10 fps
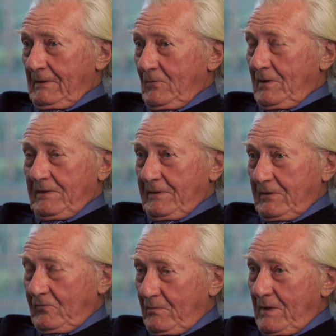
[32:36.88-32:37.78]
Whether
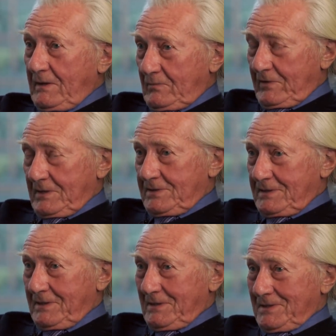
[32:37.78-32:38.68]
they'd remain
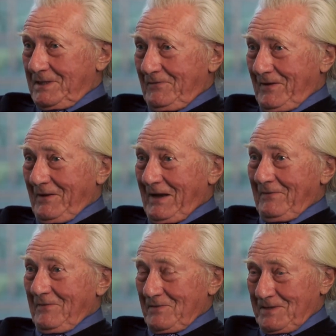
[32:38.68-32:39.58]
Brexiteers if they
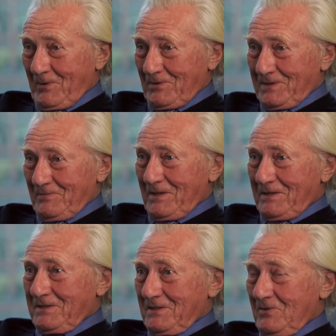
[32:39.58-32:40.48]
had the
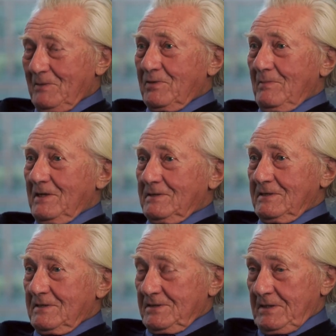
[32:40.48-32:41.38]
responsibility to implement
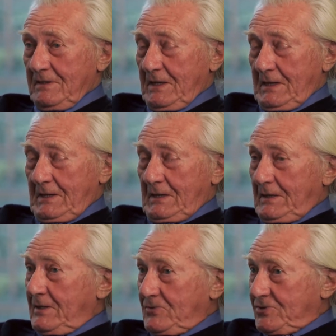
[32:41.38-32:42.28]
it is an
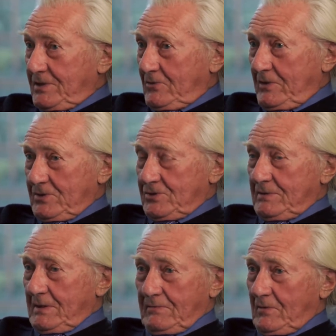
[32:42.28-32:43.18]
interesting
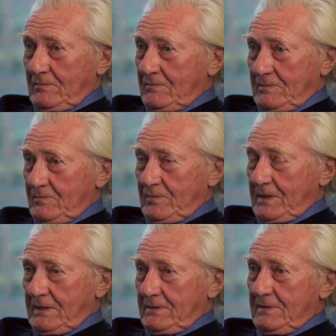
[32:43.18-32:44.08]
question. I would
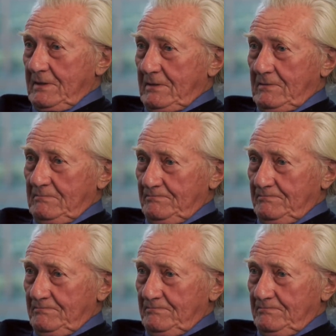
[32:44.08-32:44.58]
begin to know.